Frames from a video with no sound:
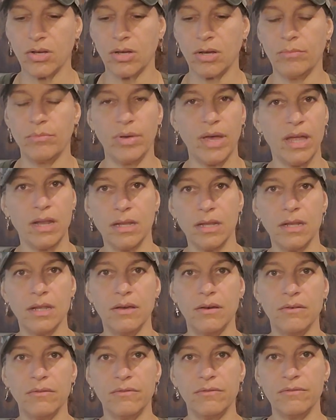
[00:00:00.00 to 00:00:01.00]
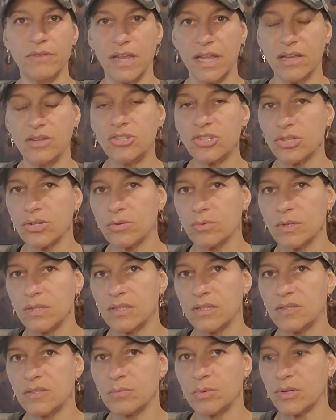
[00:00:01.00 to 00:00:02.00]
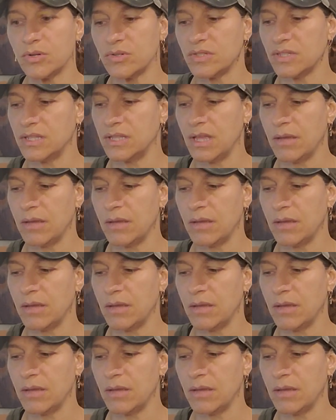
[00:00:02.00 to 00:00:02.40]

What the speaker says: competitive nature with this person.